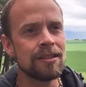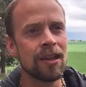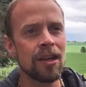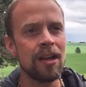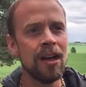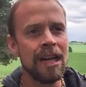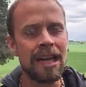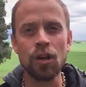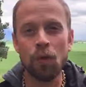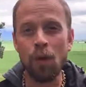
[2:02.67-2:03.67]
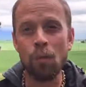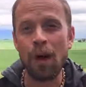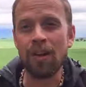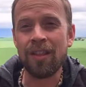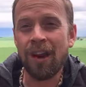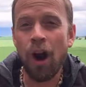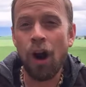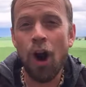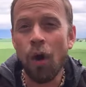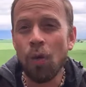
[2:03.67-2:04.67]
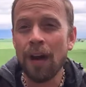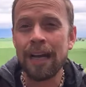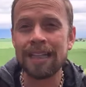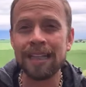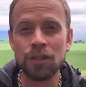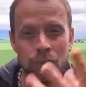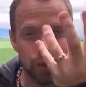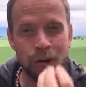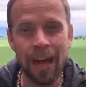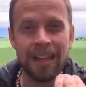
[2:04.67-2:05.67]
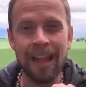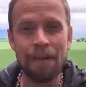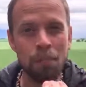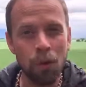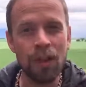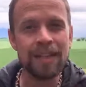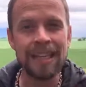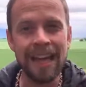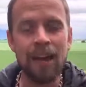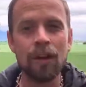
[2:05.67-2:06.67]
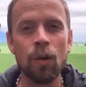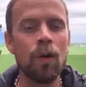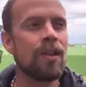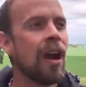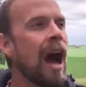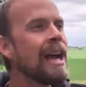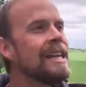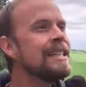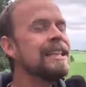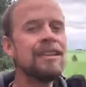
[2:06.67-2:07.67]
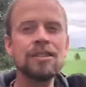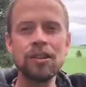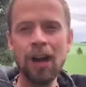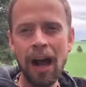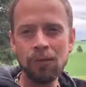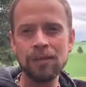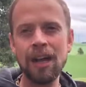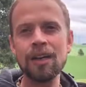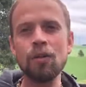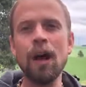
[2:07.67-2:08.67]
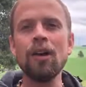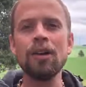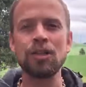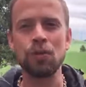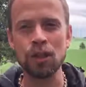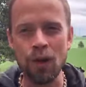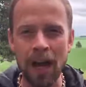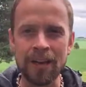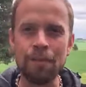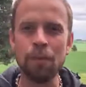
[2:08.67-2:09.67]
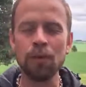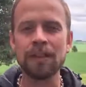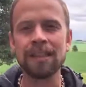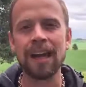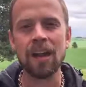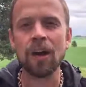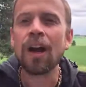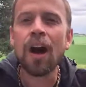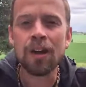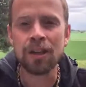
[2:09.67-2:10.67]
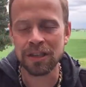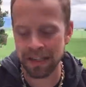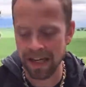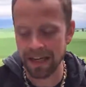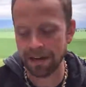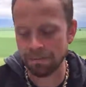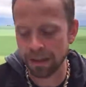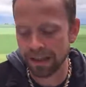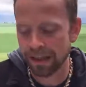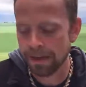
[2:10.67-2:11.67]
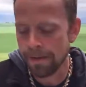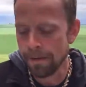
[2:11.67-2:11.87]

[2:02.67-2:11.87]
that are either whether they're our own ideas and we're trying to like pull it together, or they're ideas that are outside and around us and we're trying to pull it together and understand it completely,